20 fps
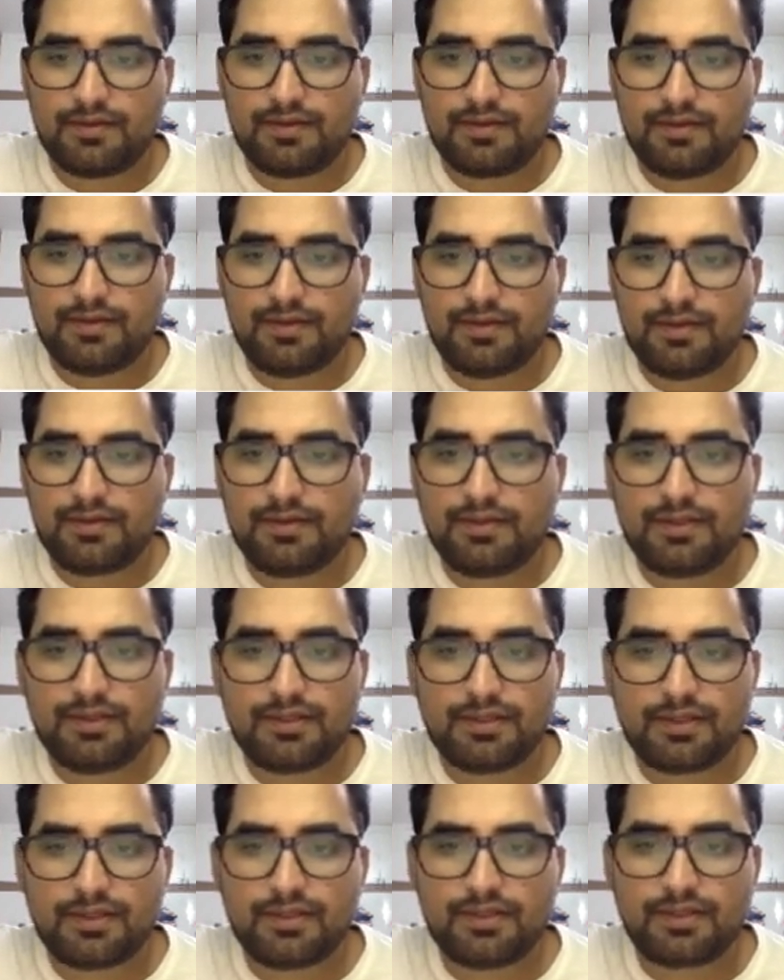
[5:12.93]
and
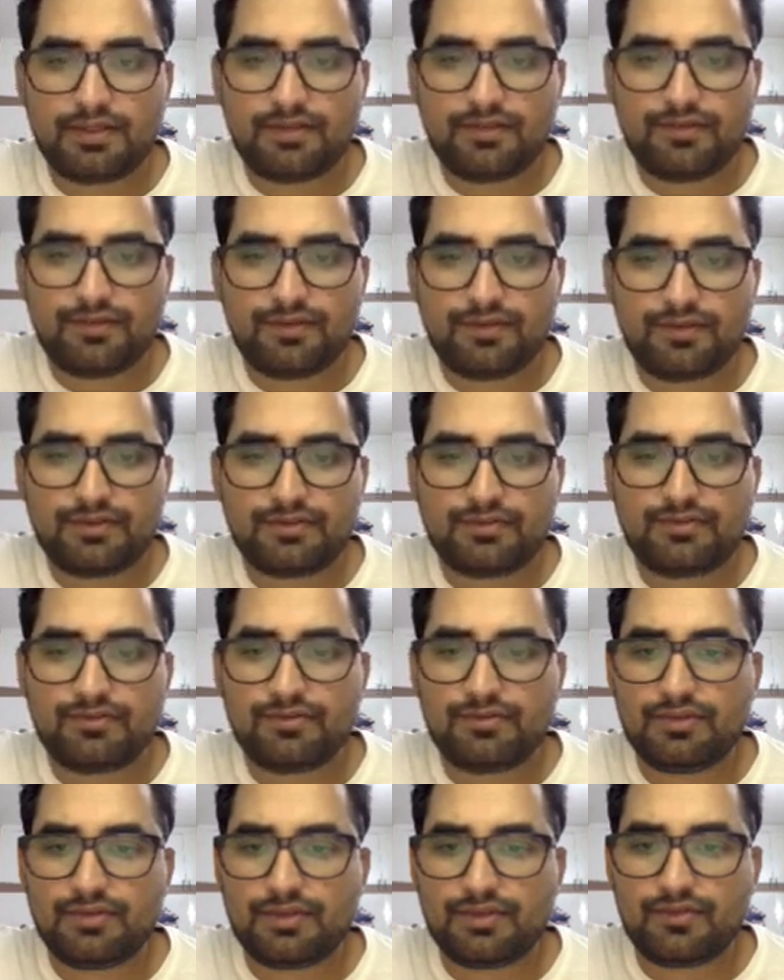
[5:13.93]
these are the confusion
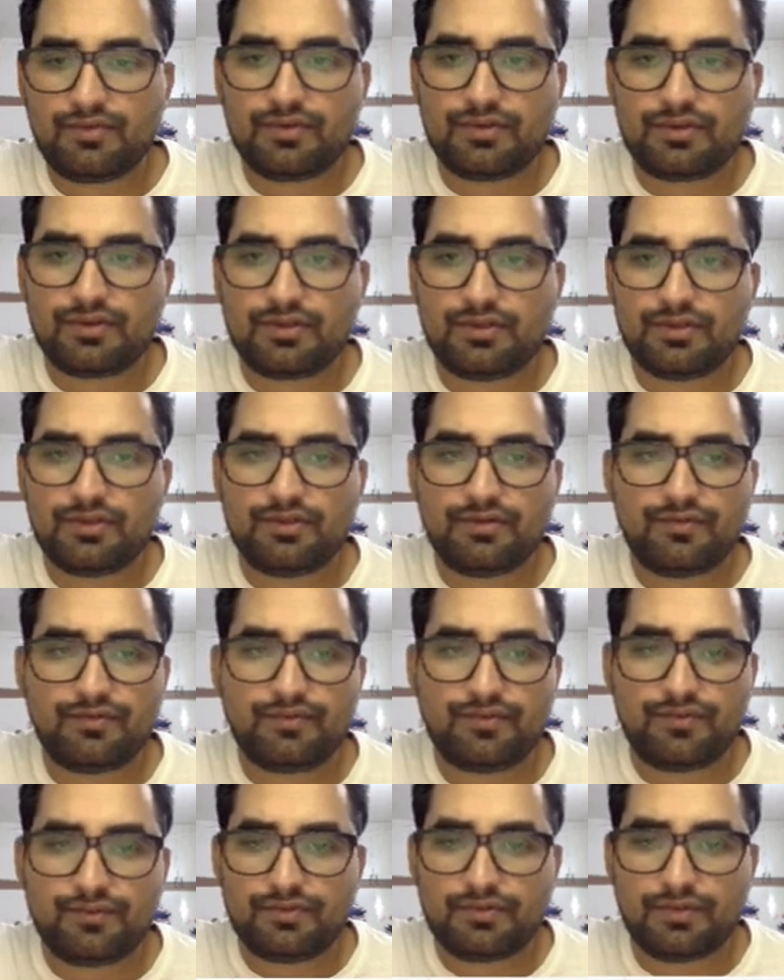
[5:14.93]
tool like what kind of
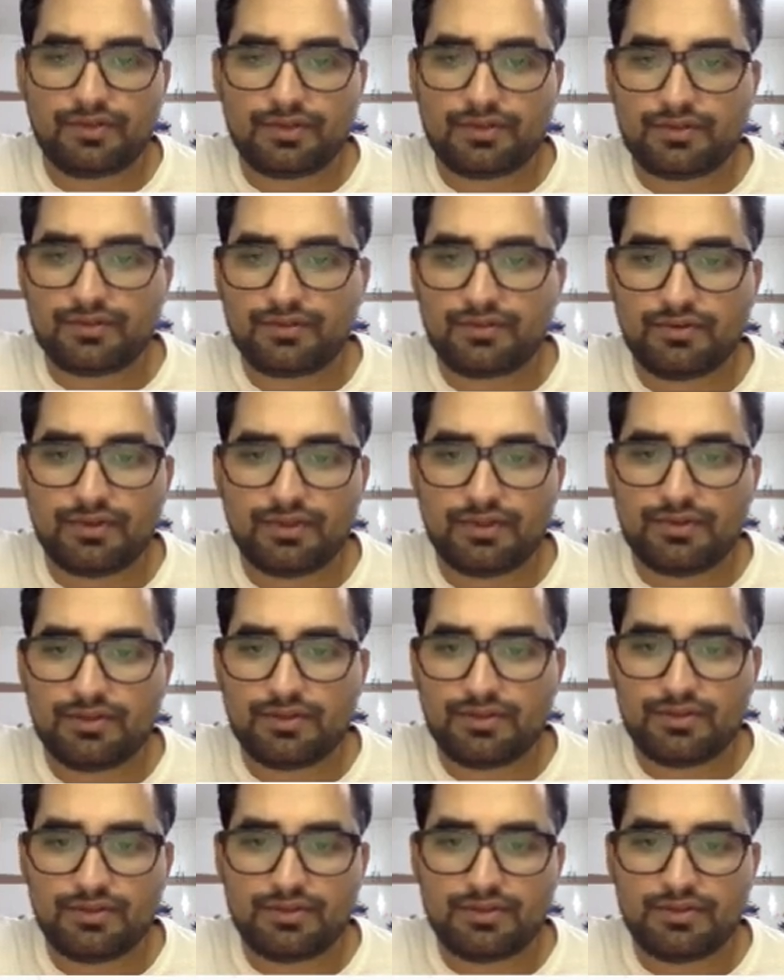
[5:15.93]
things you are
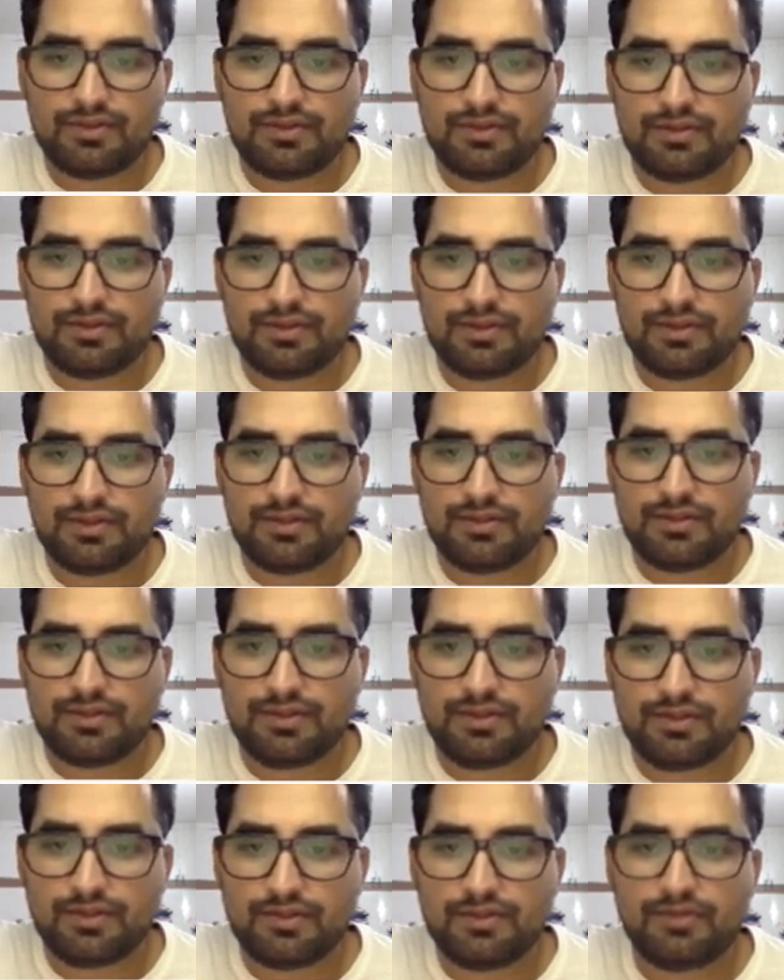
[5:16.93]
interested and
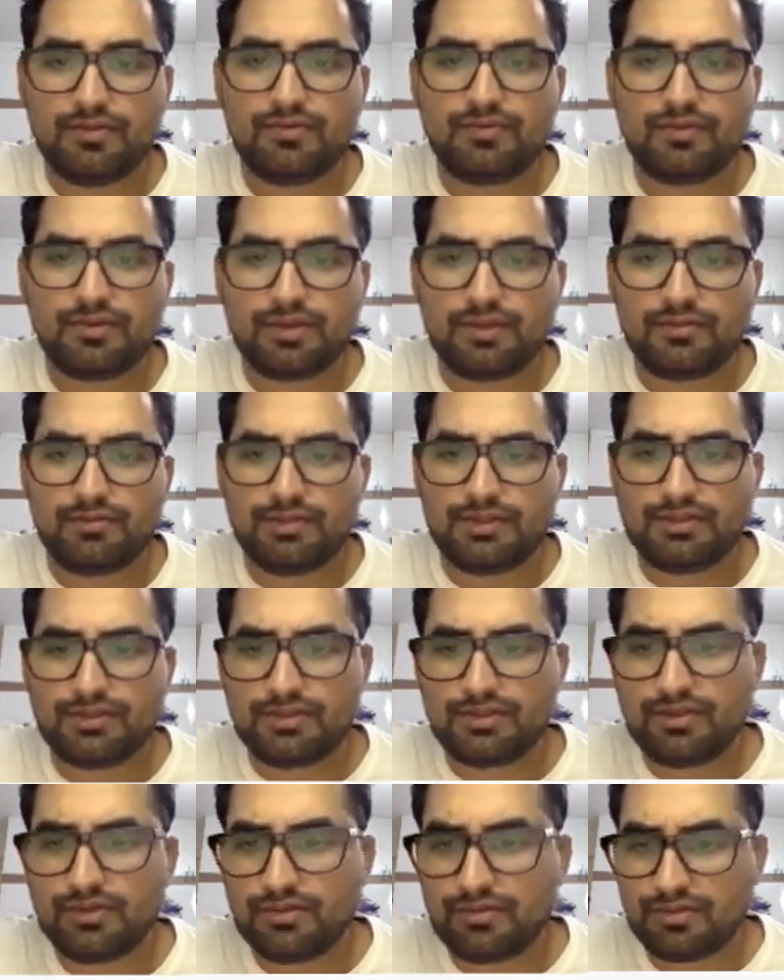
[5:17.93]
here you can
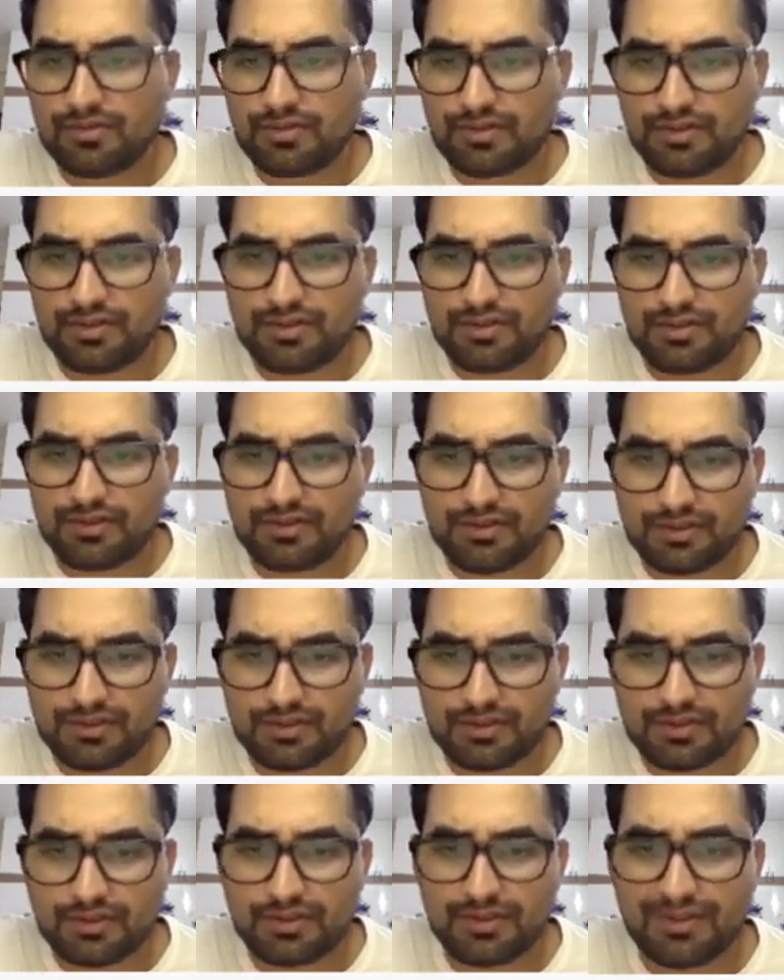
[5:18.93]
mention your
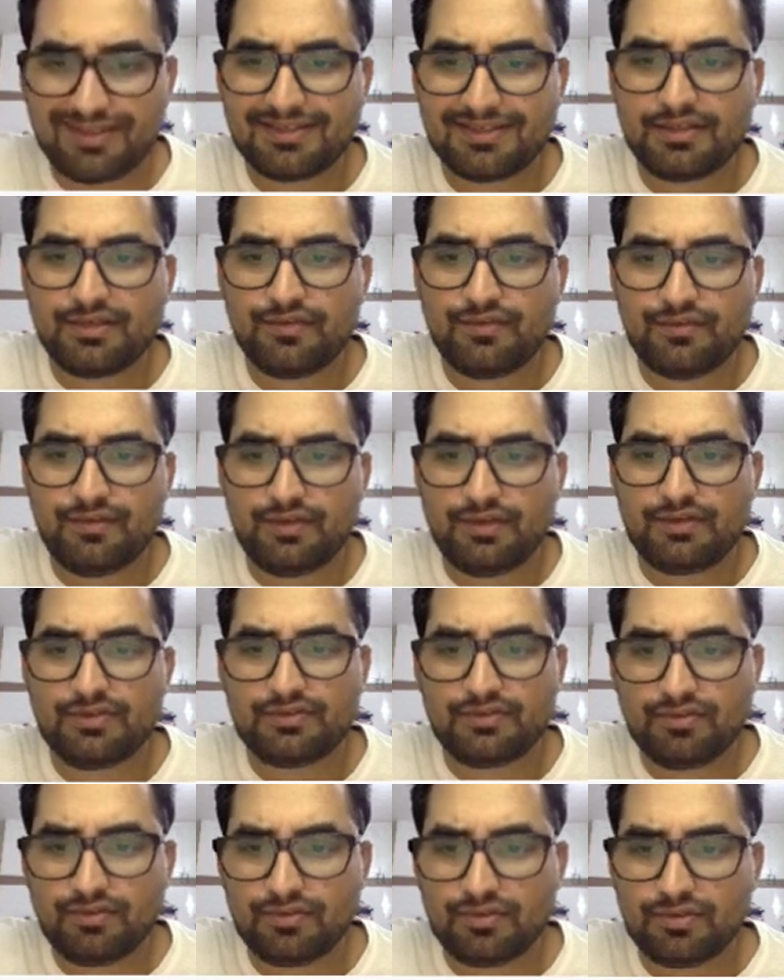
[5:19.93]
organization size if there
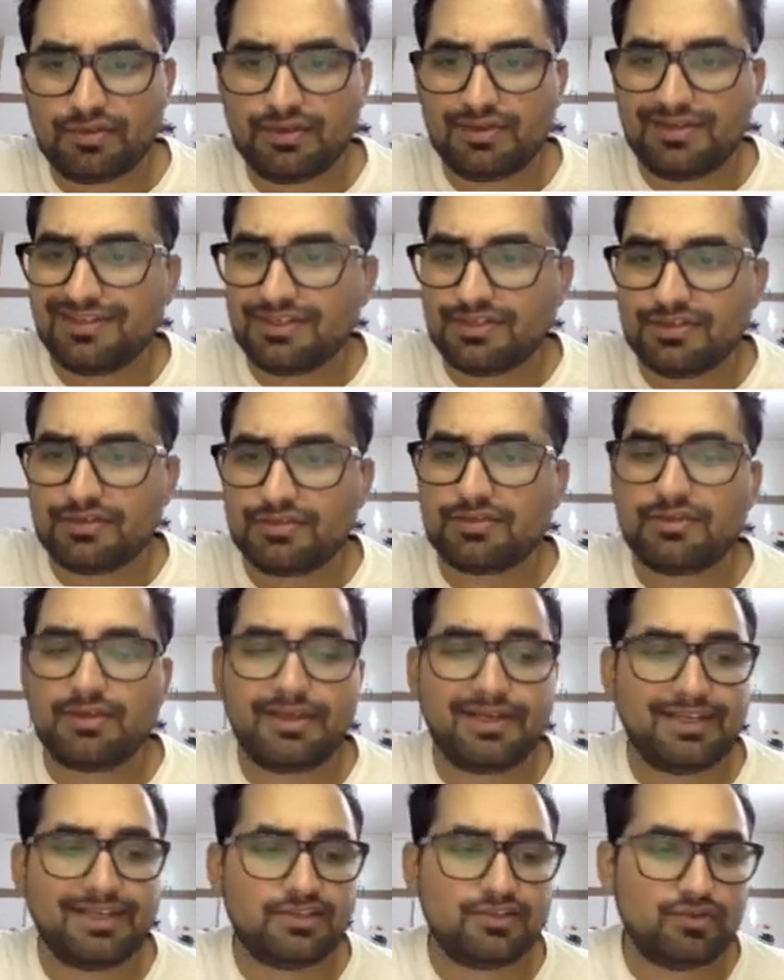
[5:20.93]
is no organization
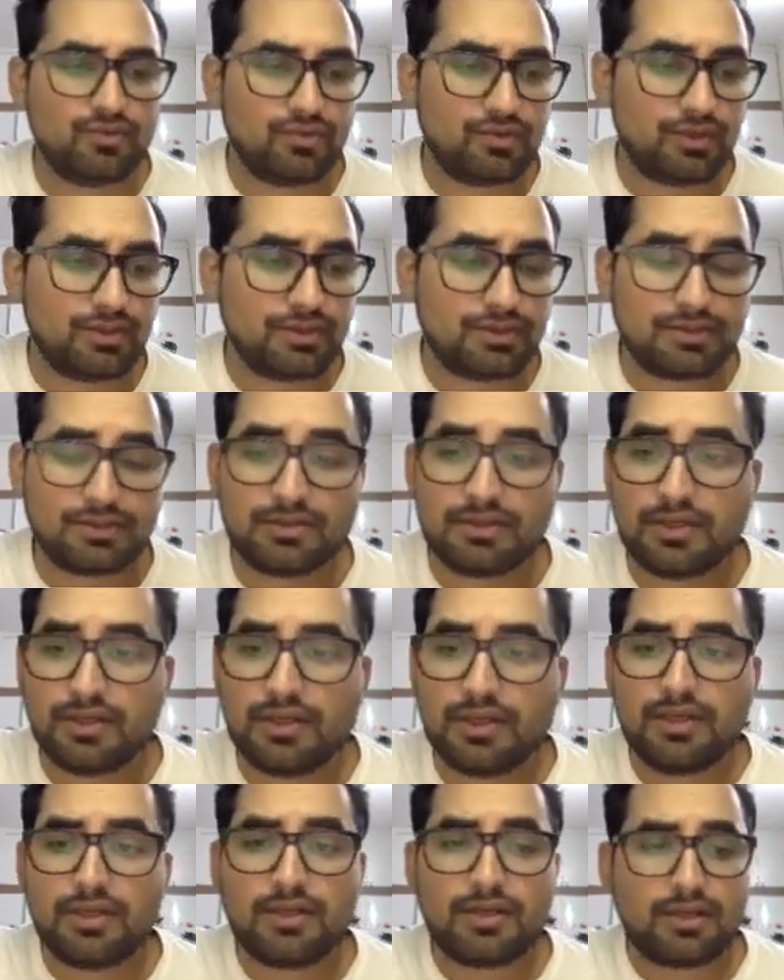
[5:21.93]
size you can
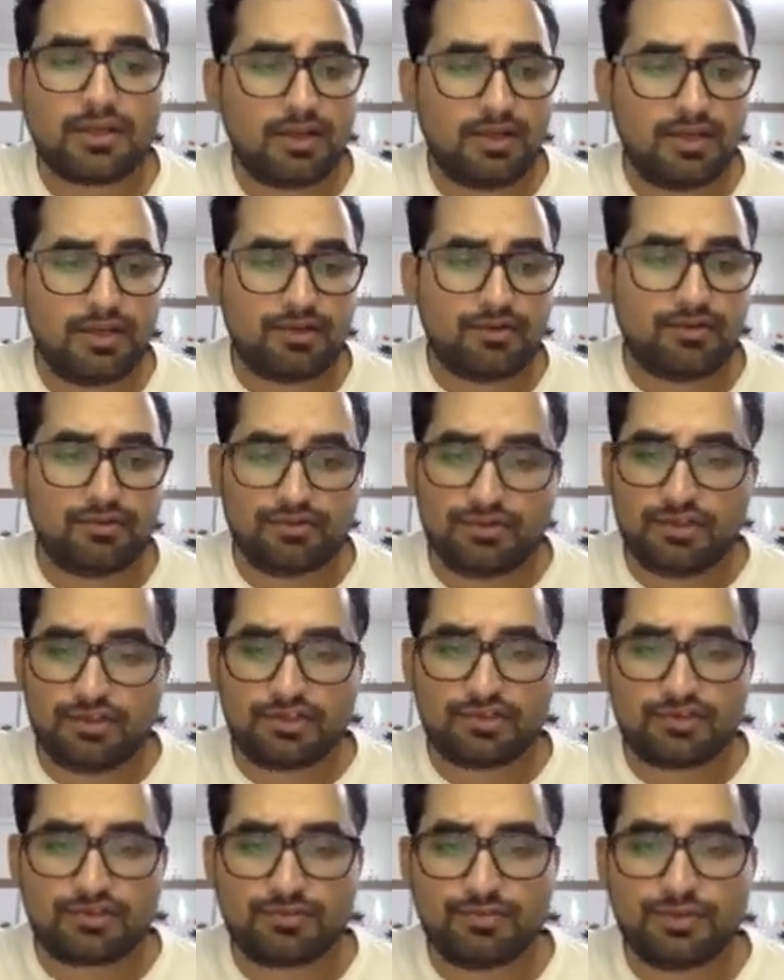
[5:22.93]
click on
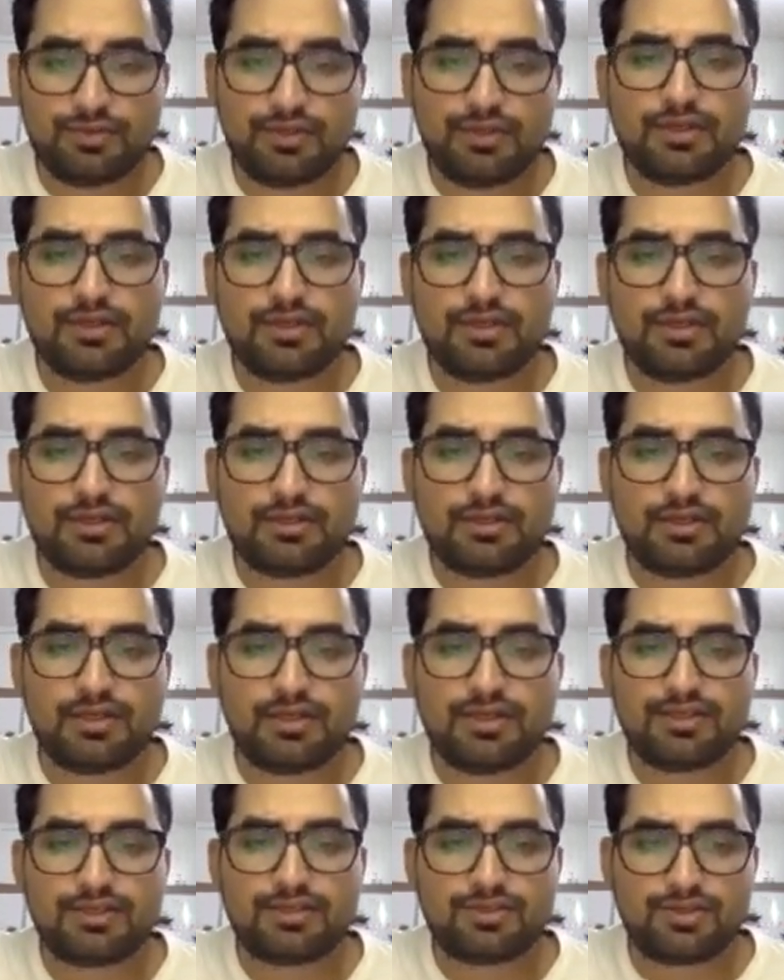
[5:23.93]
just me and
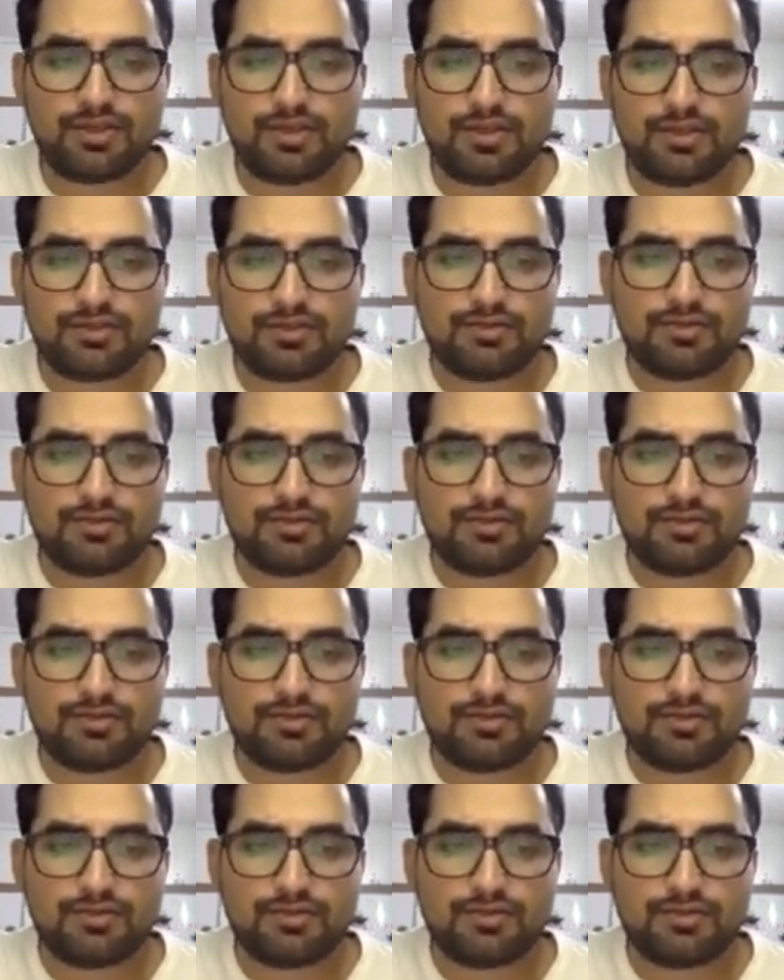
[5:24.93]
click start